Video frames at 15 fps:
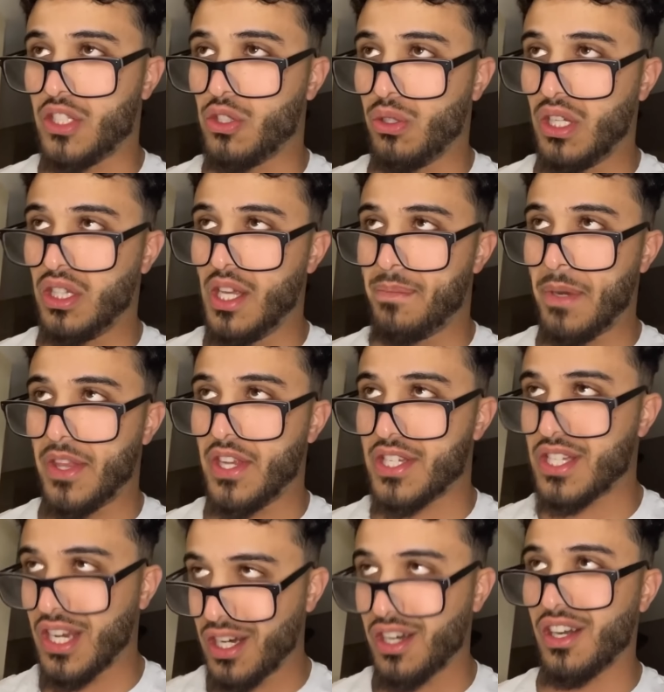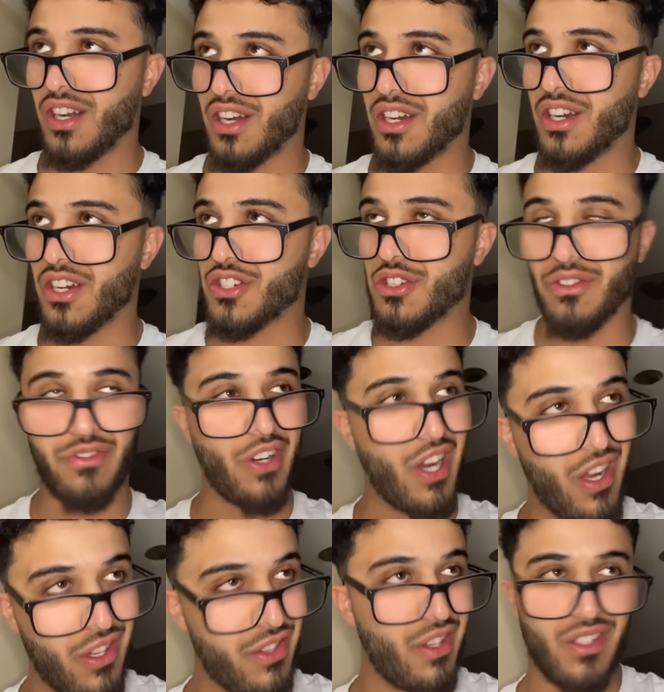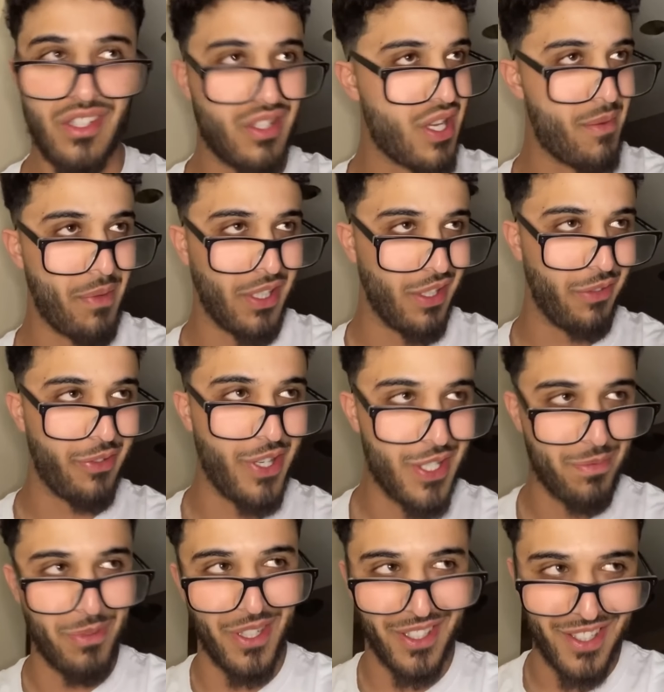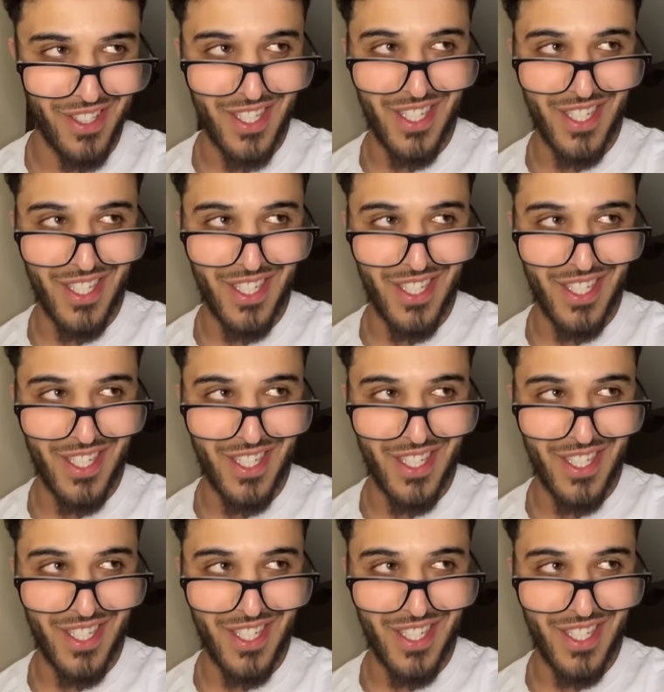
Dua Lipa, the singer. I see her all the time on Facebook.